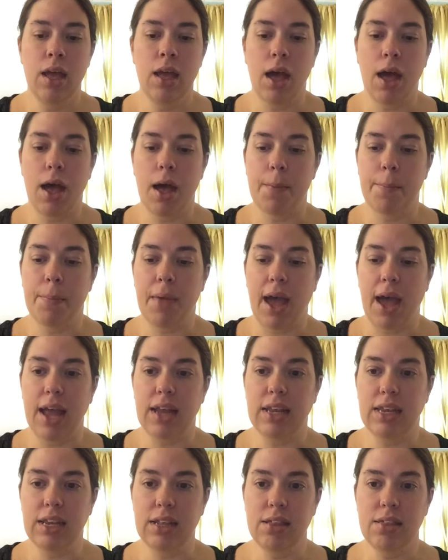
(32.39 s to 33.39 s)
I
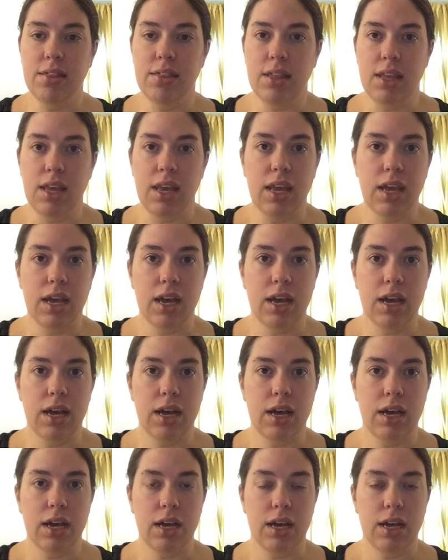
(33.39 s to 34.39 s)
did see
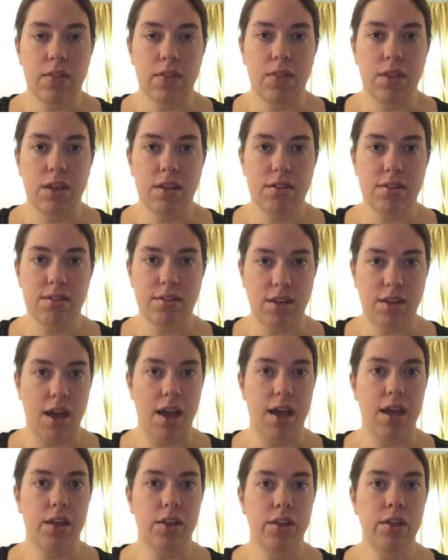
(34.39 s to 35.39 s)
this
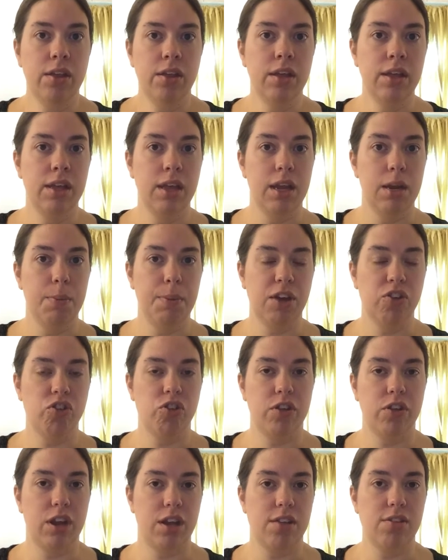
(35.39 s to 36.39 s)
style in a
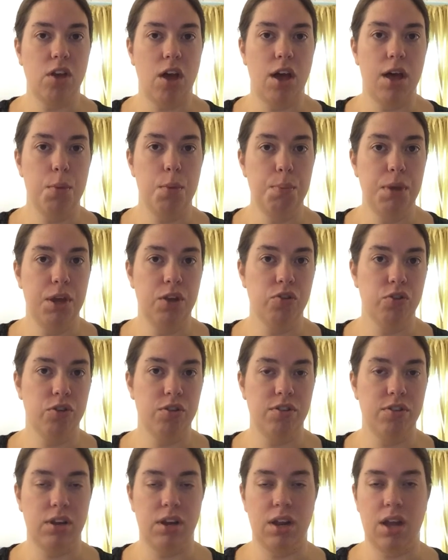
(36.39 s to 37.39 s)
picture that I saw on
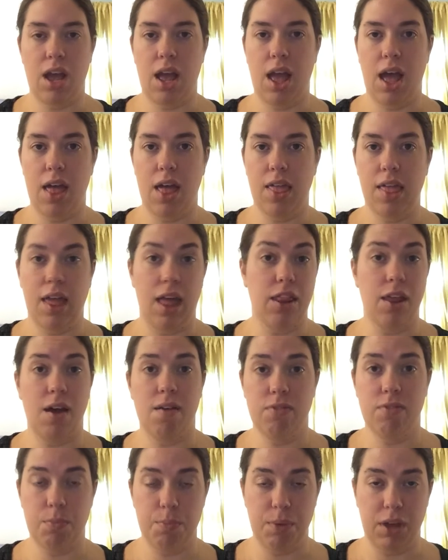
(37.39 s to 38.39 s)
Pinterest, and I
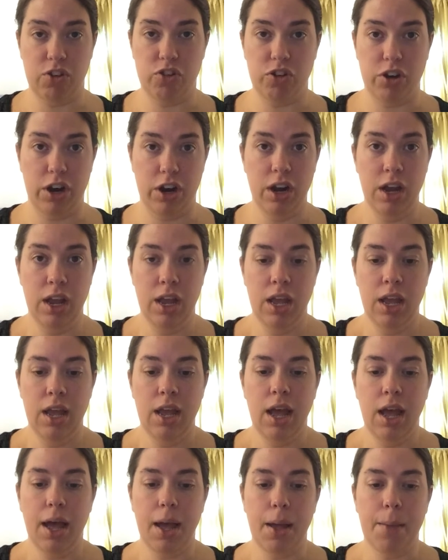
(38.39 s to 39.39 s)
love the picture.
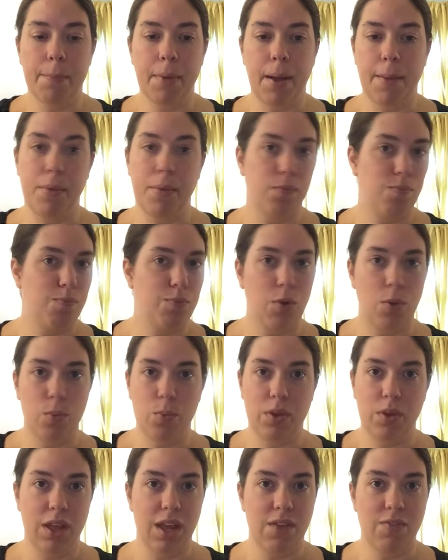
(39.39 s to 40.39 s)
I don't
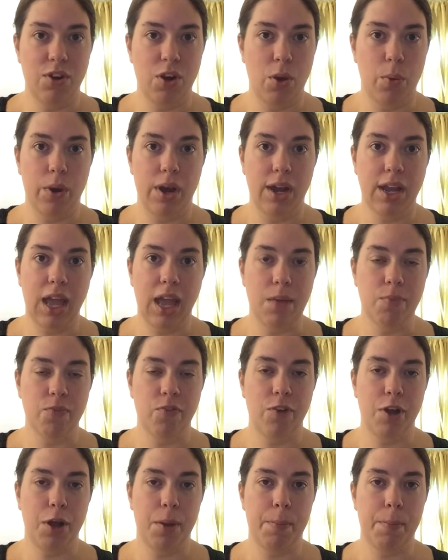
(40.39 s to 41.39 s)
really even know where it came
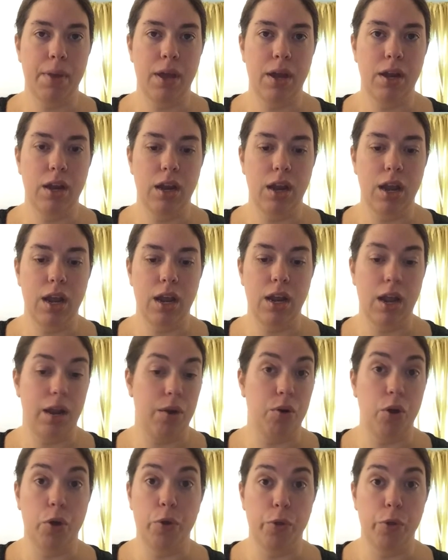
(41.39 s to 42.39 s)
from, and I
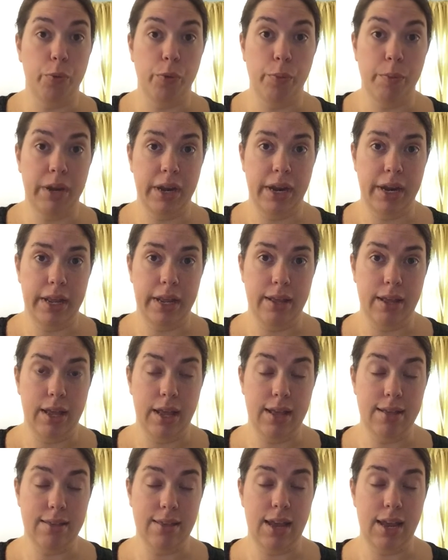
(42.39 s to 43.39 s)
don't know who the woman in it
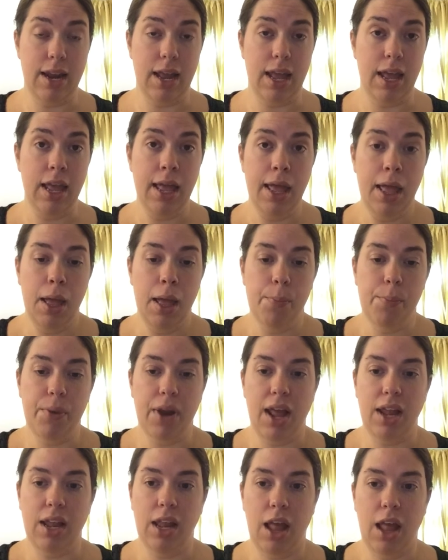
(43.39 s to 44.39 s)
is in it, but
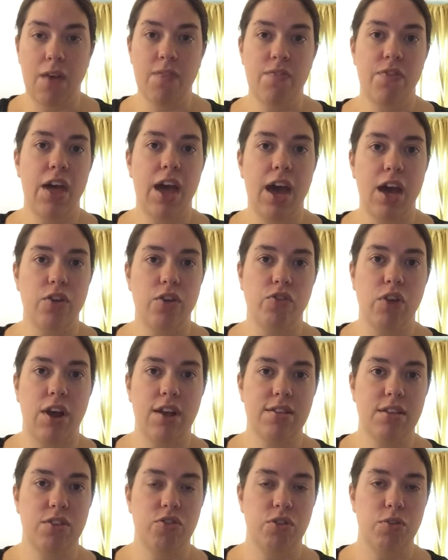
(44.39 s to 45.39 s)
I love the
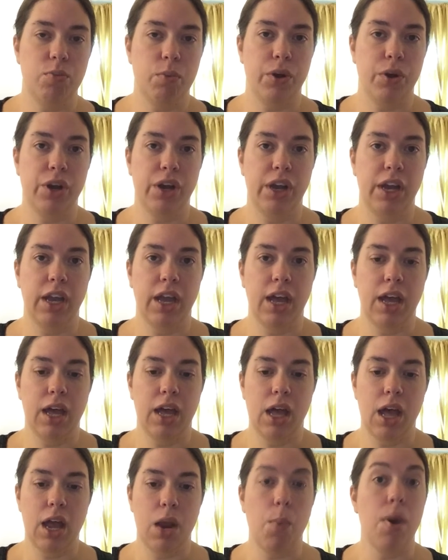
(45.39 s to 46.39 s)
headdress that she's wearing,
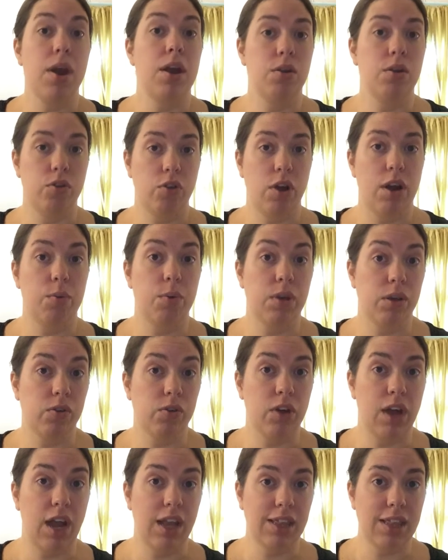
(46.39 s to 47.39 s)
and I wanted to try to
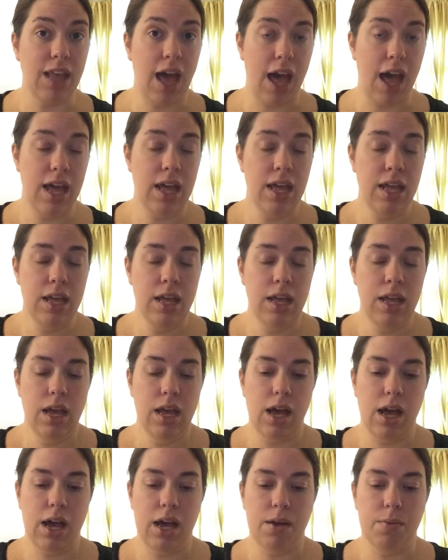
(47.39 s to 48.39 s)
recreate that
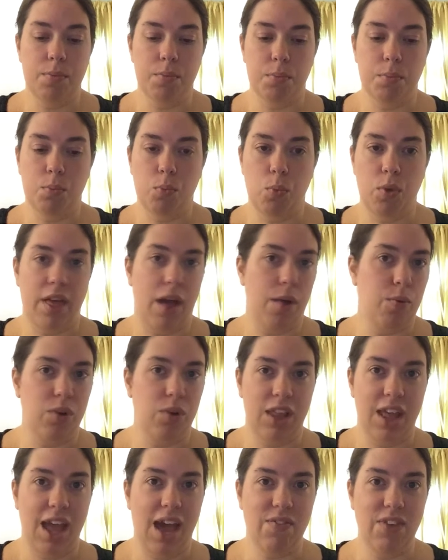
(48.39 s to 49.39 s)
without
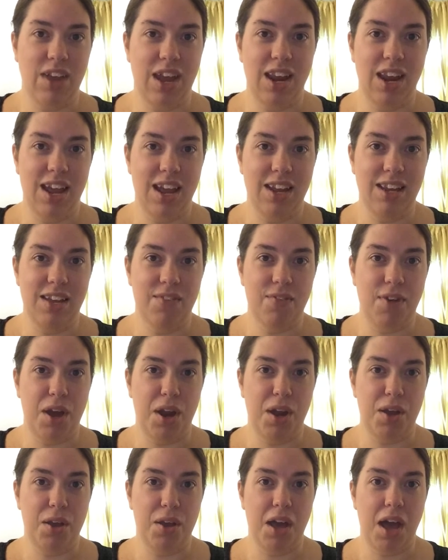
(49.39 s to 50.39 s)
really having any idea of
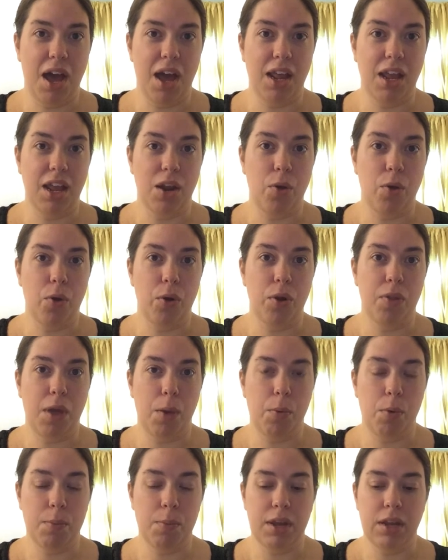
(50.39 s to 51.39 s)
how to get a hold of
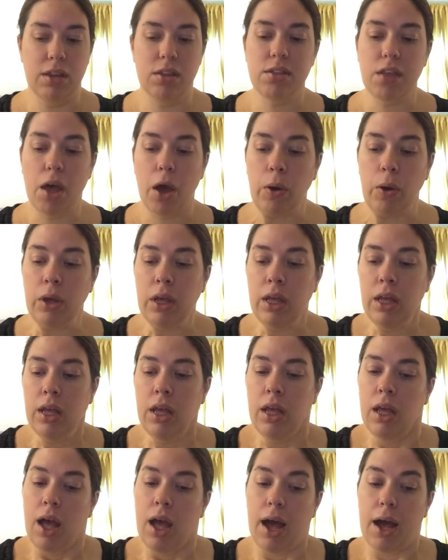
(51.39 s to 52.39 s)
that woman. So
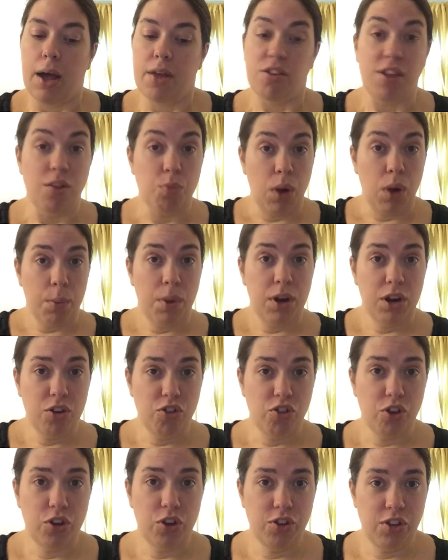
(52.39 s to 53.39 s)
that's what I wanted to
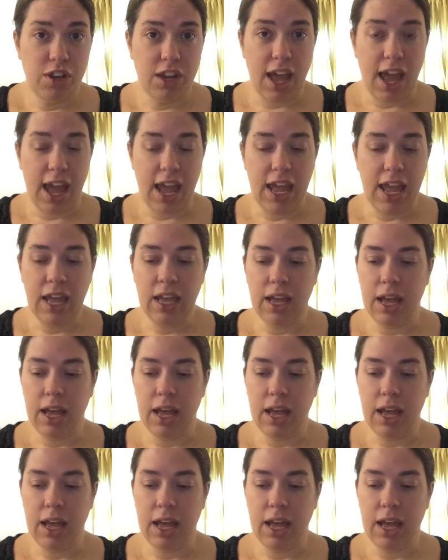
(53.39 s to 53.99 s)
show you today.